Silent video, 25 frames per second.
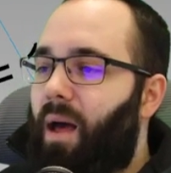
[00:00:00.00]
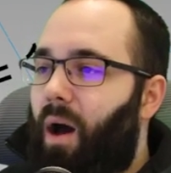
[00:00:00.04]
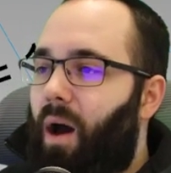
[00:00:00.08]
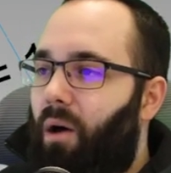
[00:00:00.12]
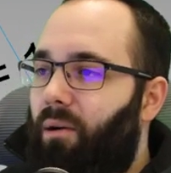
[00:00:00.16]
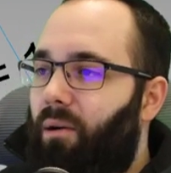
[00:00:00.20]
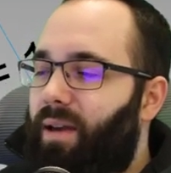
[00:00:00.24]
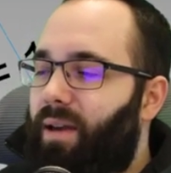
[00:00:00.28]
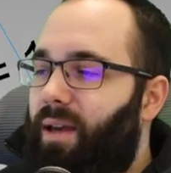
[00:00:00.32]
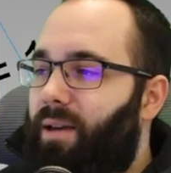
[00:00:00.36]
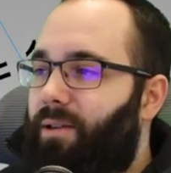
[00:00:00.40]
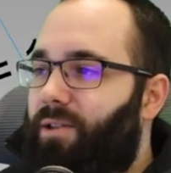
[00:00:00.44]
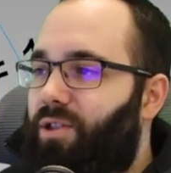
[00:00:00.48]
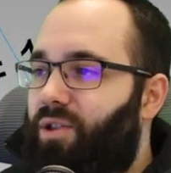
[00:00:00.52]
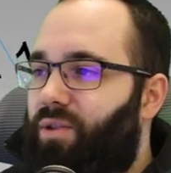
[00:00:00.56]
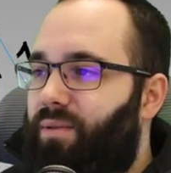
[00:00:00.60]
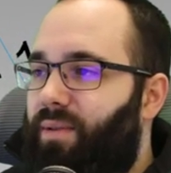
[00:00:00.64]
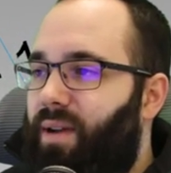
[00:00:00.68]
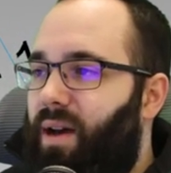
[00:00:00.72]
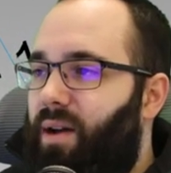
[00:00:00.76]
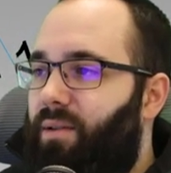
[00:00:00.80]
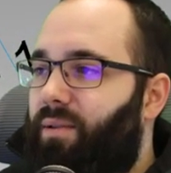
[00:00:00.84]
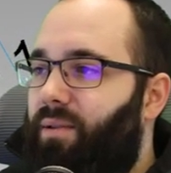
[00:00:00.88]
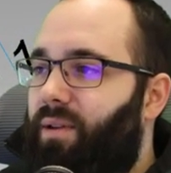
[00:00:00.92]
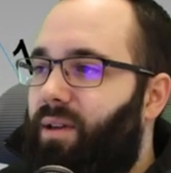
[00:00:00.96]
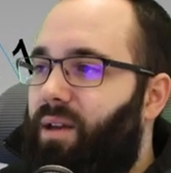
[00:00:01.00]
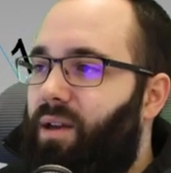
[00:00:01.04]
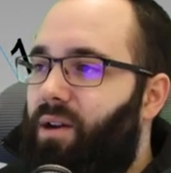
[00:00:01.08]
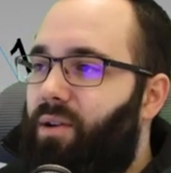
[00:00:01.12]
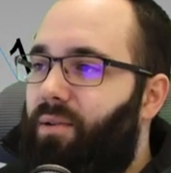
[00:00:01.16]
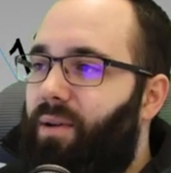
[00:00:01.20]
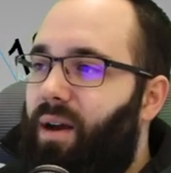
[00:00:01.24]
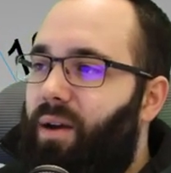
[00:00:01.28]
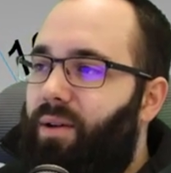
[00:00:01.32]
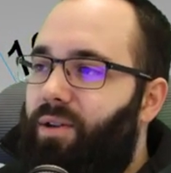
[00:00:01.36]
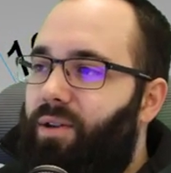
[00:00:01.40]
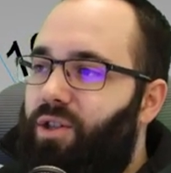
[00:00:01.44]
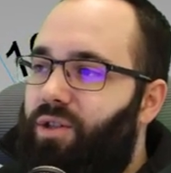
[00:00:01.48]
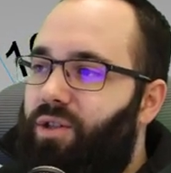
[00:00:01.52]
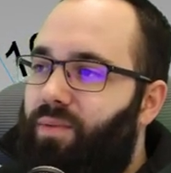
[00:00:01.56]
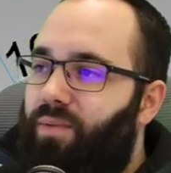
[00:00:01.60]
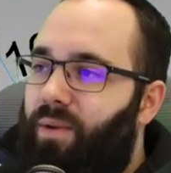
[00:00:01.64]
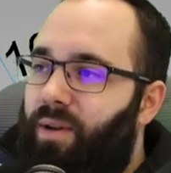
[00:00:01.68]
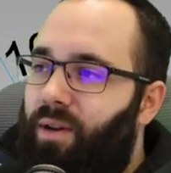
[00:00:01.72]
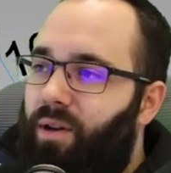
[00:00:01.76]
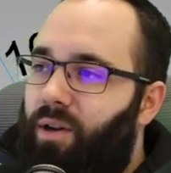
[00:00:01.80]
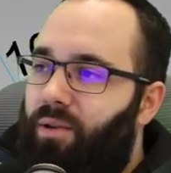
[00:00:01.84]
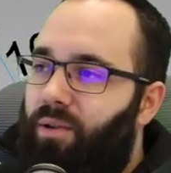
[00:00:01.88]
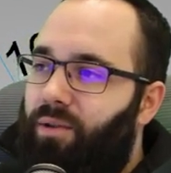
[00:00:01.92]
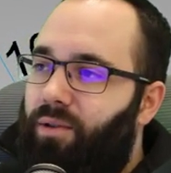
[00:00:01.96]
Okay, so now here I just want
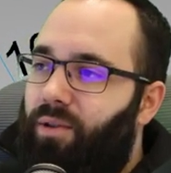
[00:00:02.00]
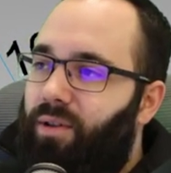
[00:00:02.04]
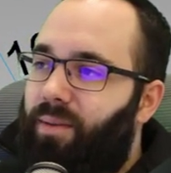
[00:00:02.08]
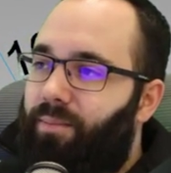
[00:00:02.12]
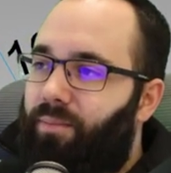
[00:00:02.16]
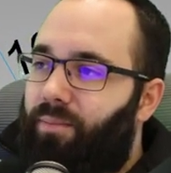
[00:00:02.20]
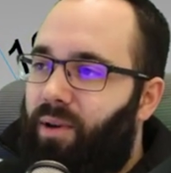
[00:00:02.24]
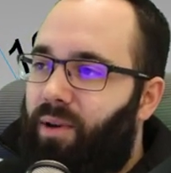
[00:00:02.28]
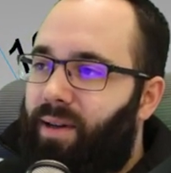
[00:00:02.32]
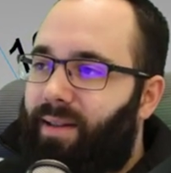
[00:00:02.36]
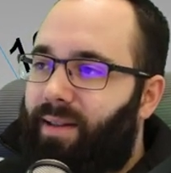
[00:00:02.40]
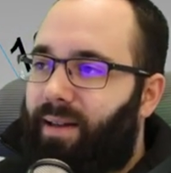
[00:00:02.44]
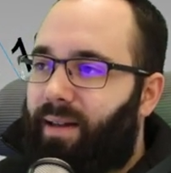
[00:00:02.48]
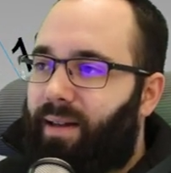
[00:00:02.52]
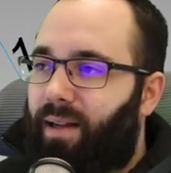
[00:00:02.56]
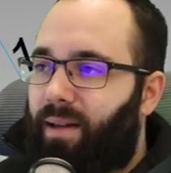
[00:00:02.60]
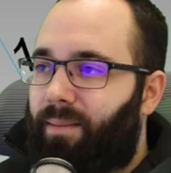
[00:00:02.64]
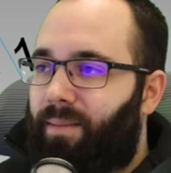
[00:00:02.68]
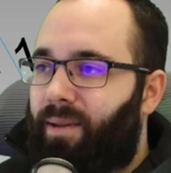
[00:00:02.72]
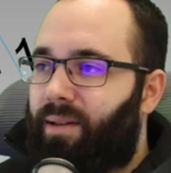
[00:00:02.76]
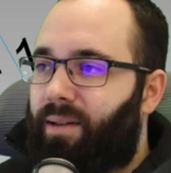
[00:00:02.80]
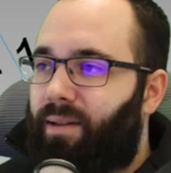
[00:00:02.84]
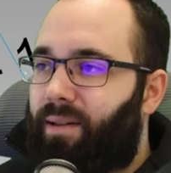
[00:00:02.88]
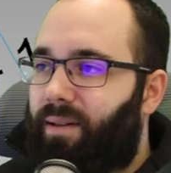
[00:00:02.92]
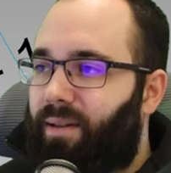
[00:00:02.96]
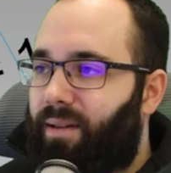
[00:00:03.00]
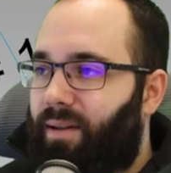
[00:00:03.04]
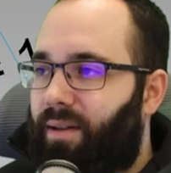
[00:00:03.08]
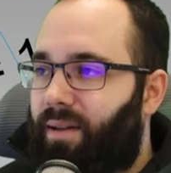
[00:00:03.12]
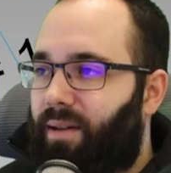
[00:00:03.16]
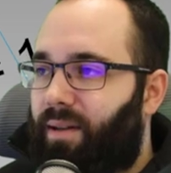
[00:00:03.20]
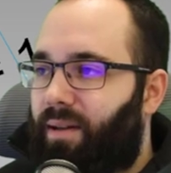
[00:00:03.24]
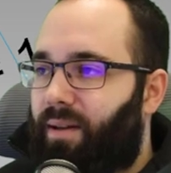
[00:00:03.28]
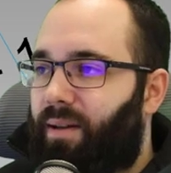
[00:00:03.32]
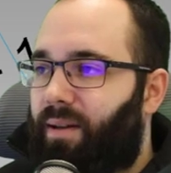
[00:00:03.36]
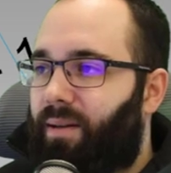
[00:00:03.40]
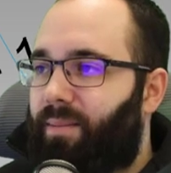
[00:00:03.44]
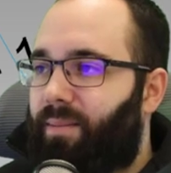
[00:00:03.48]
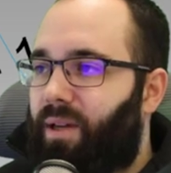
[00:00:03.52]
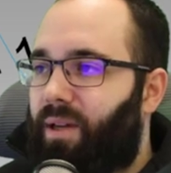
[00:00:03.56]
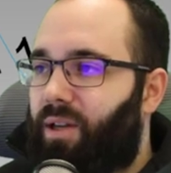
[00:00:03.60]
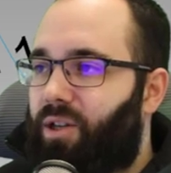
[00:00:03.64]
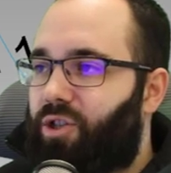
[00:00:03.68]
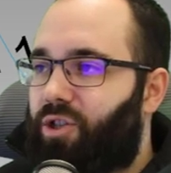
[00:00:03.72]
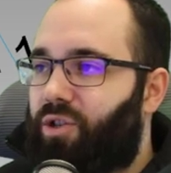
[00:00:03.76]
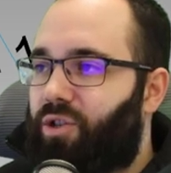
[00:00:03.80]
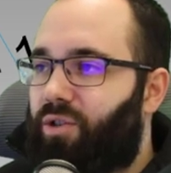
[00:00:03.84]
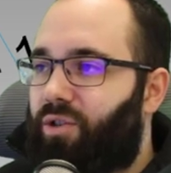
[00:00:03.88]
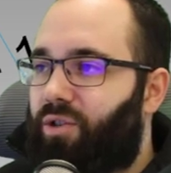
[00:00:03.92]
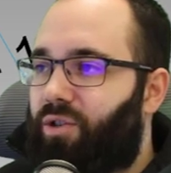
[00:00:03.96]
to go to the point element, uh, make
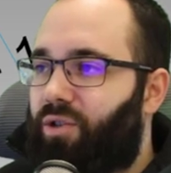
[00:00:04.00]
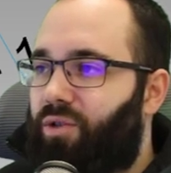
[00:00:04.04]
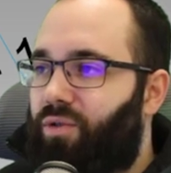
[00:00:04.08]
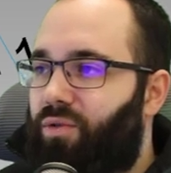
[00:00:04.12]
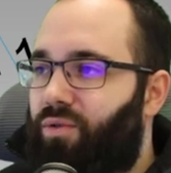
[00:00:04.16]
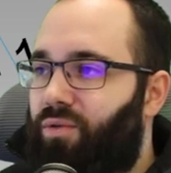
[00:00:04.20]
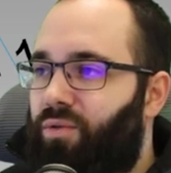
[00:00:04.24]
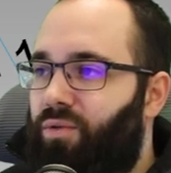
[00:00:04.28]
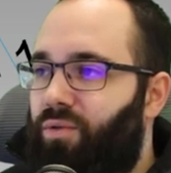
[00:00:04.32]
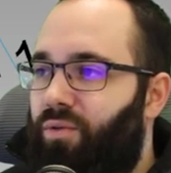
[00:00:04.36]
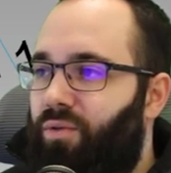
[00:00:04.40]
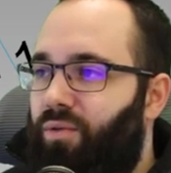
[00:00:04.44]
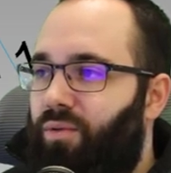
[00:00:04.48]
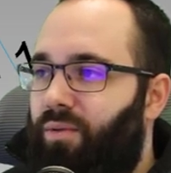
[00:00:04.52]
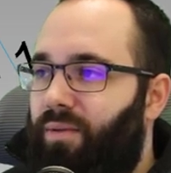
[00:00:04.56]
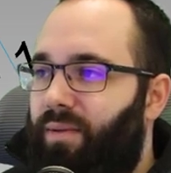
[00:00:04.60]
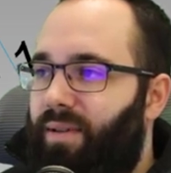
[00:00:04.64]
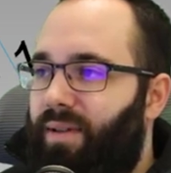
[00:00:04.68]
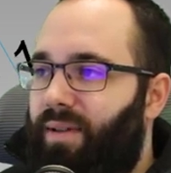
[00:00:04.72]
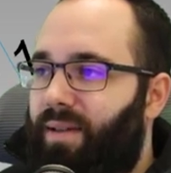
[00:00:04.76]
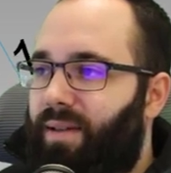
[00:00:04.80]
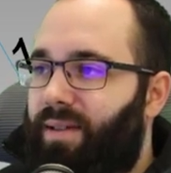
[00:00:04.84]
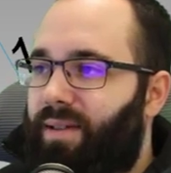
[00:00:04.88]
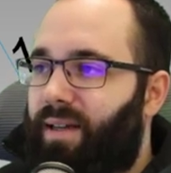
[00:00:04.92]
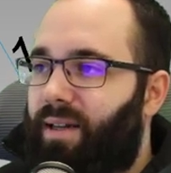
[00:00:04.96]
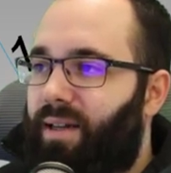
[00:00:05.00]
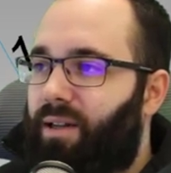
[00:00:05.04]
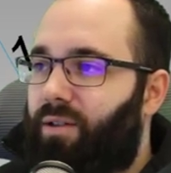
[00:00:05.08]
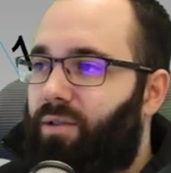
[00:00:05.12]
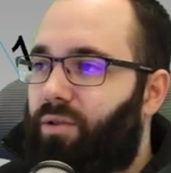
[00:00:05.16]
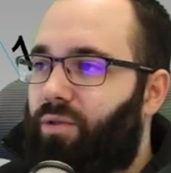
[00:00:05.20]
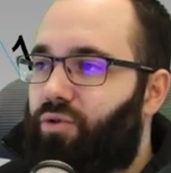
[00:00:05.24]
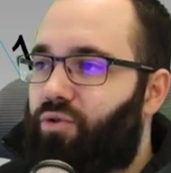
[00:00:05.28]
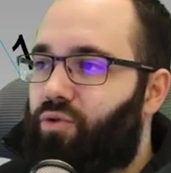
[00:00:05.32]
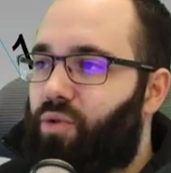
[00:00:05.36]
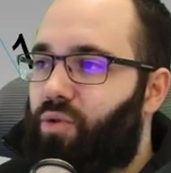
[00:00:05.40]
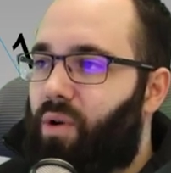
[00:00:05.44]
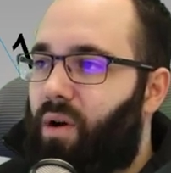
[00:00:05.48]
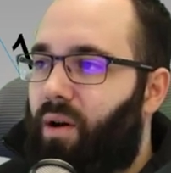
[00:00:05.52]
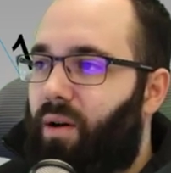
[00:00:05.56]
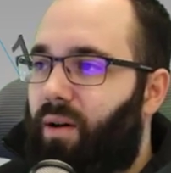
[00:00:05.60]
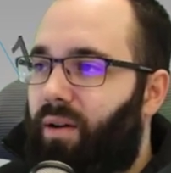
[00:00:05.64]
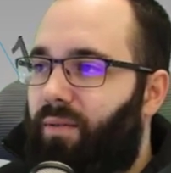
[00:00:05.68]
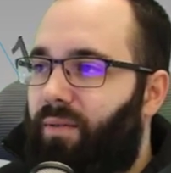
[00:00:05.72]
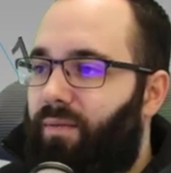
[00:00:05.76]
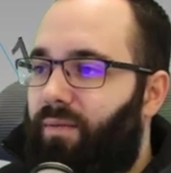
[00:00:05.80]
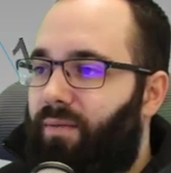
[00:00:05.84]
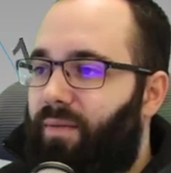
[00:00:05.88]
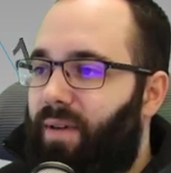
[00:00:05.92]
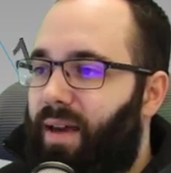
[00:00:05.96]
sure to set it to draw
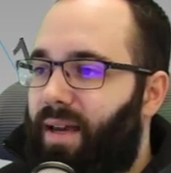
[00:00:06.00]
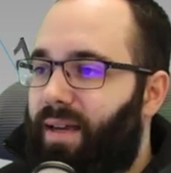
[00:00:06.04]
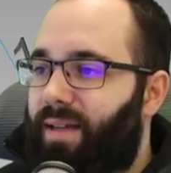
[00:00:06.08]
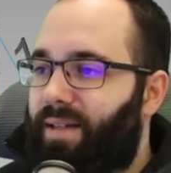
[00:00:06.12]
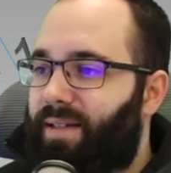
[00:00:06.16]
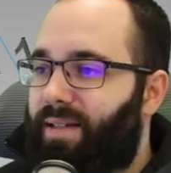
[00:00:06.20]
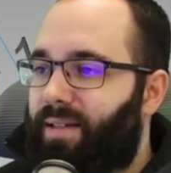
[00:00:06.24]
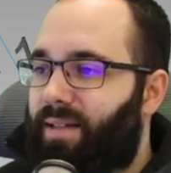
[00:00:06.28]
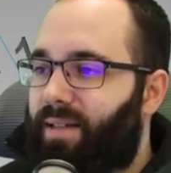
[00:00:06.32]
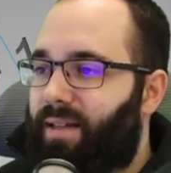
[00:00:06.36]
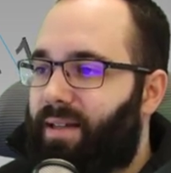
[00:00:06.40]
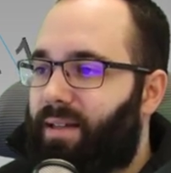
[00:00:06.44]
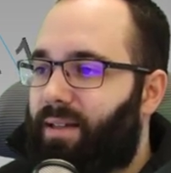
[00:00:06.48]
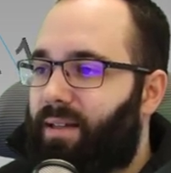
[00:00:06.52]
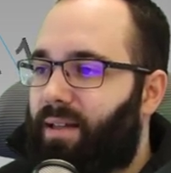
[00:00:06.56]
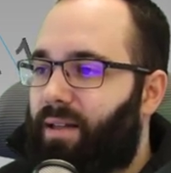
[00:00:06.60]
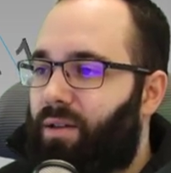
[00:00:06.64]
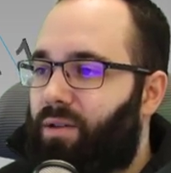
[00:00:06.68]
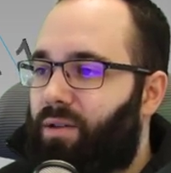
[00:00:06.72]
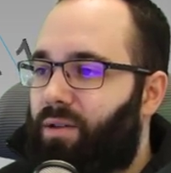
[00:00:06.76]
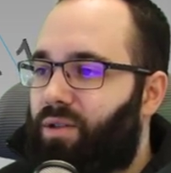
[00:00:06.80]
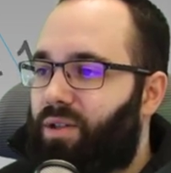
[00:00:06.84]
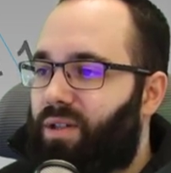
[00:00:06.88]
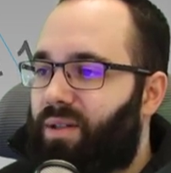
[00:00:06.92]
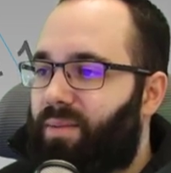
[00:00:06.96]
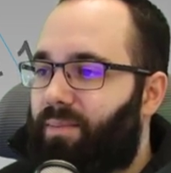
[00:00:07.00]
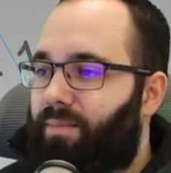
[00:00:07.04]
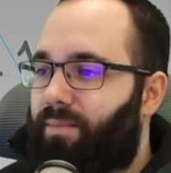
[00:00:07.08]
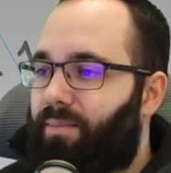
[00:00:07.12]
on face, and then you just